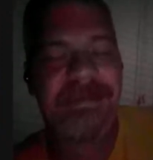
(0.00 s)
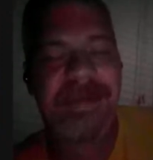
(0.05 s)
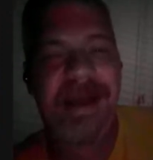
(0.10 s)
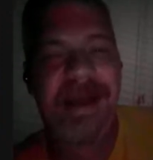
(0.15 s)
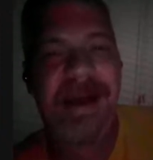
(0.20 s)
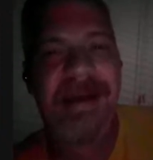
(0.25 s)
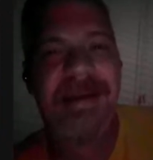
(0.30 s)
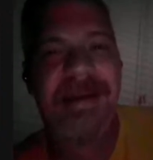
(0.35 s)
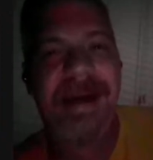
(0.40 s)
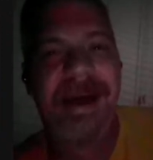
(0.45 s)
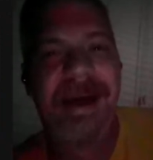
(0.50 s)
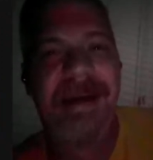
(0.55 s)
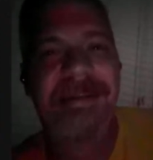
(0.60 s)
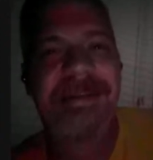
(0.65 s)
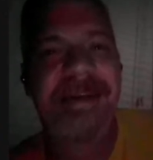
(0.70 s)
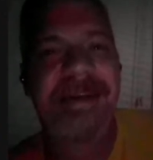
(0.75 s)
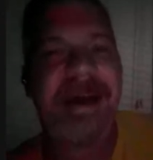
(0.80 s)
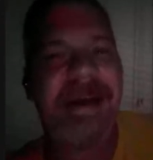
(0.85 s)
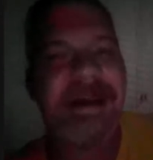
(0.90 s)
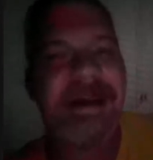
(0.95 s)
I'd
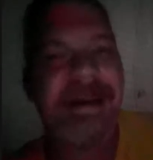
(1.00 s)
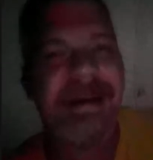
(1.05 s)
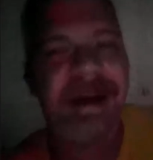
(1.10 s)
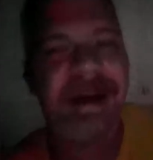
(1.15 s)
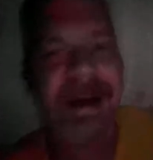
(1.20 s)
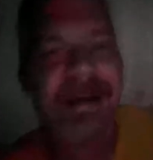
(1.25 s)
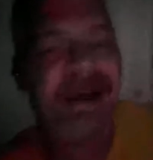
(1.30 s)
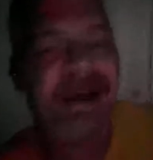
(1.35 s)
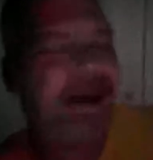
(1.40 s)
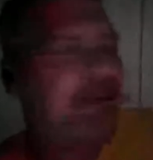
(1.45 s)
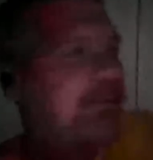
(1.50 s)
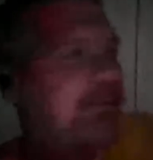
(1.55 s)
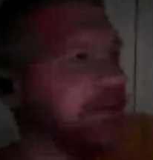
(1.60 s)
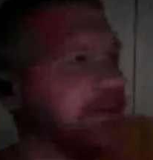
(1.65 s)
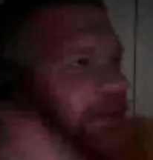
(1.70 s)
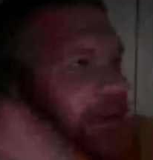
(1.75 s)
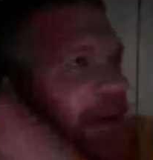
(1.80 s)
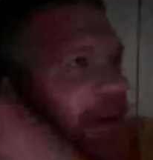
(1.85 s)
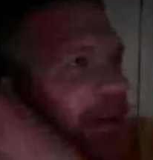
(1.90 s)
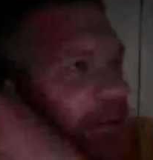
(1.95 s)
say I would
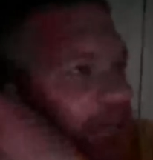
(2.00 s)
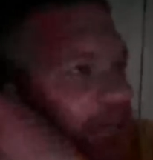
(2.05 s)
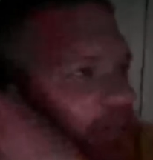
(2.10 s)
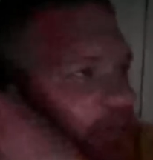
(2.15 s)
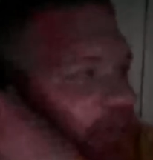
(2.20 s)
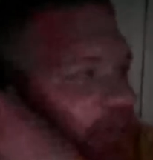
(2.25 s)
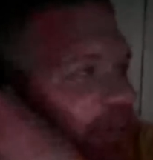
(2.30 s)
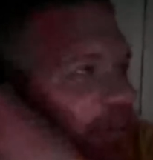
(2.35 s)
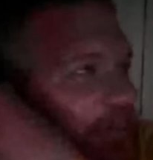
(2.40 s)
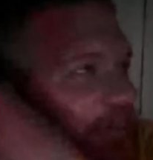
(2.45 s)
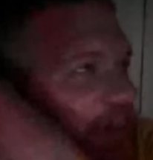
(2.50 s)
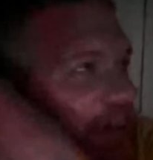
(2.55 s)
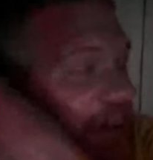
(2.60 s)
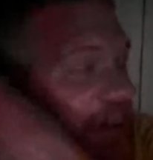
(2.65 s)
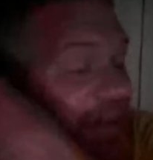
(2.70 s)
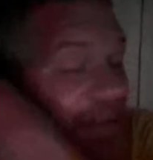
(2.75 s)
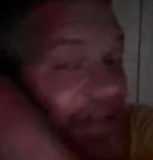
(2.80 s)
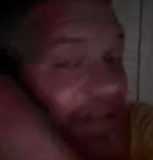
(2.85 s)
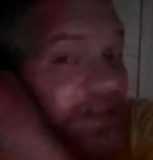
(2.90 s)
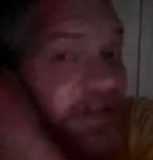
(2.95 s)
say the truth
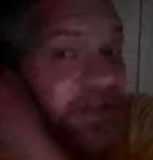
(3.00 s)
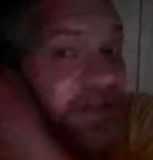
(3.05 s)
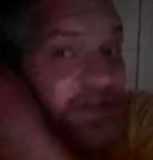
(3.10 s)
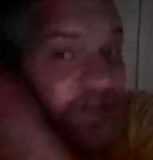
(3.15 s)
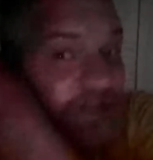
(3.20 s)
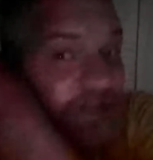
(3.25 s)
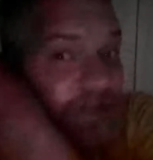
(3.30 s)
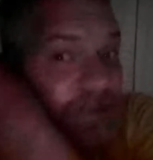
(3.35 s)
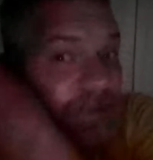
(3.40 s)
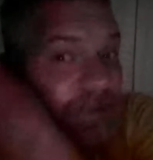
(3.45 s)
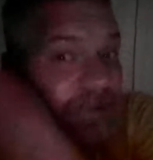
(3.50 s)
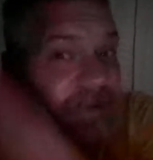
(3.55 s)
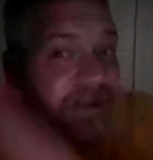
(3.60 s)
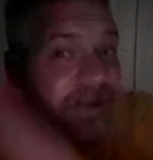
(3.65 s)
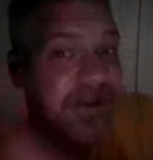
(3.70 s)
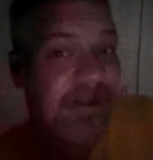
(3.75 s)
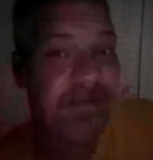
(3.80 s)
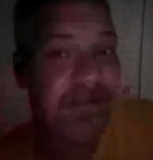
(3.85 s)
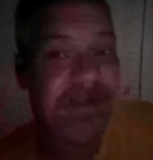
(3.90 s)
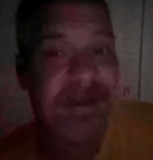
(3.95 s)
because it's the truth. You
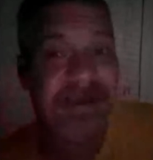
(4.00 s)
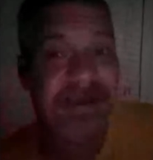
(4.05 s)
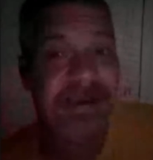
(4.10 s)
know what I mean?